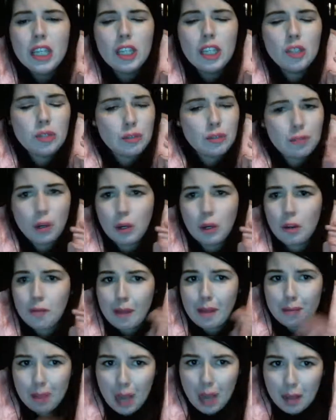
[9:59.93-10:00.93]
He'd use a photo
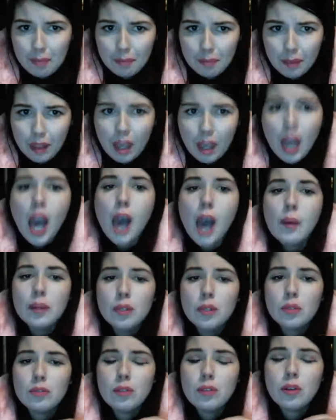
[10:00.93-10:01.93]
of my mom and
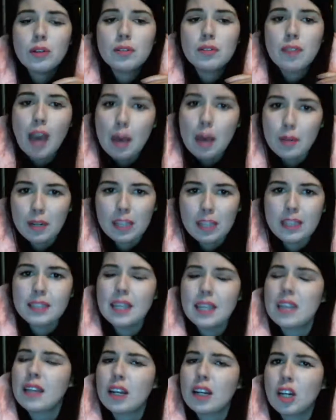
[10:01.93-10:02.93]
would use photos of Ebony
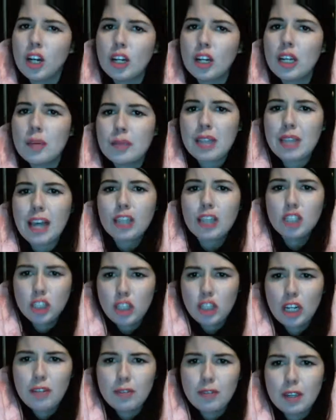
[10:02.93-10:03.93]
saying that her was actually
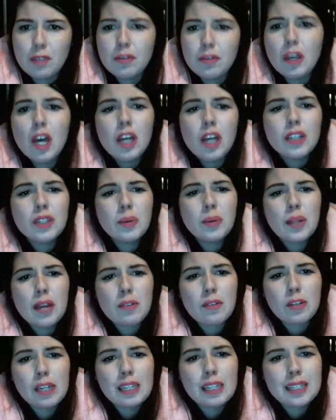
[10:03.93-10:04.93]
Genevieve. So
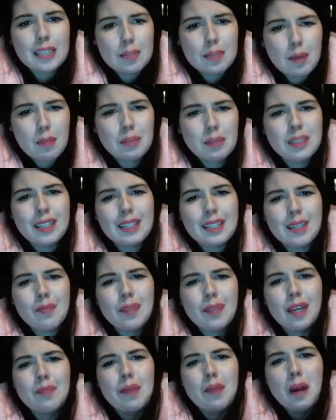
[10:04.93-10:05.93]
whenever he'd slip up and say
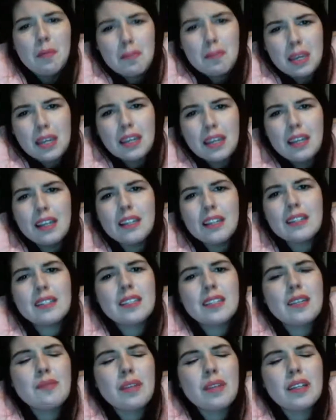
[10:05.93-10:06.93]
something about me, it'd
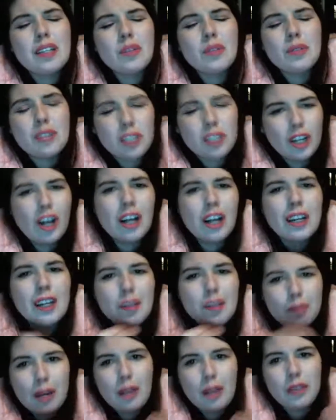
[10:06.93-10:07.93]
seem like he was
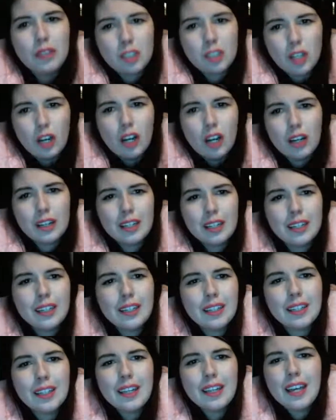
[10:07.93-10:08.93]
talking about the dog.
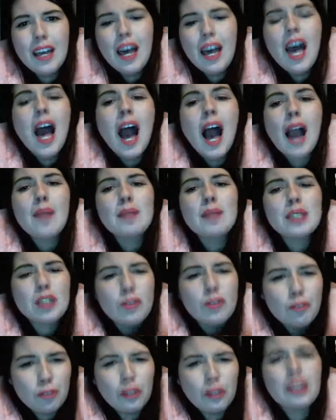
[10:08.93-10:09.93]
I'm
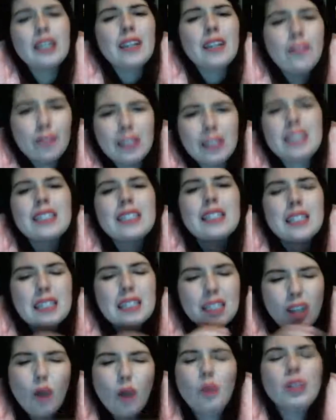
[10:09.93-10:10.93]
still fully convinced that this
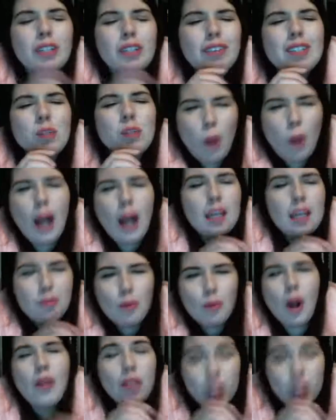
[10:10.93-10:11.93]
is the only reason why he
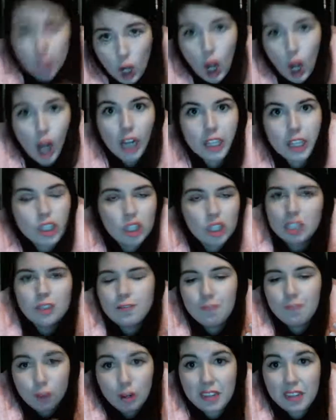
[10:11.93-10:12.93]
bought the dog,
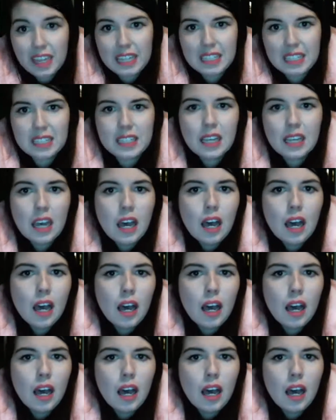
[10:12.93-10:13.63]
just for this.